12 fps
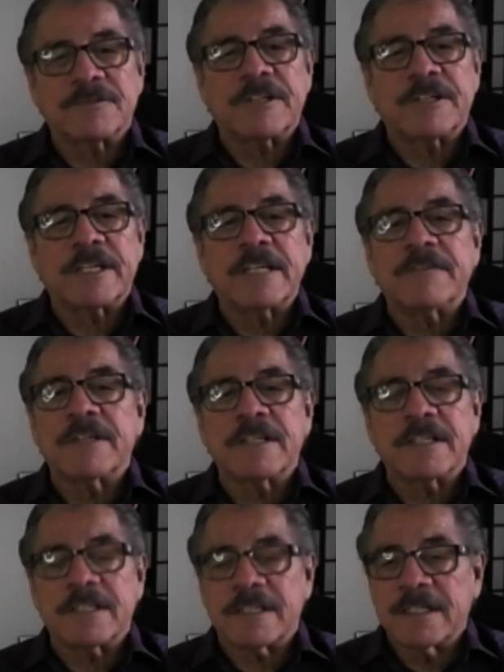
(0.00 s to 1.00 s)
very
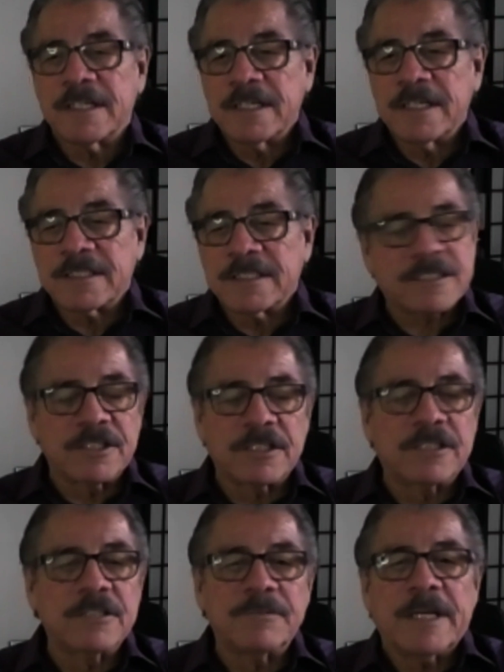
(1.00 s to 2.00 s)
giving, just a
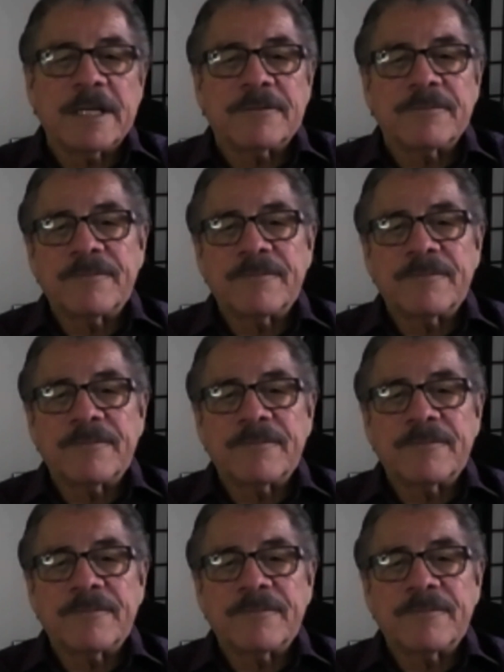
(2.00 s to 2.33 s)
good, good man.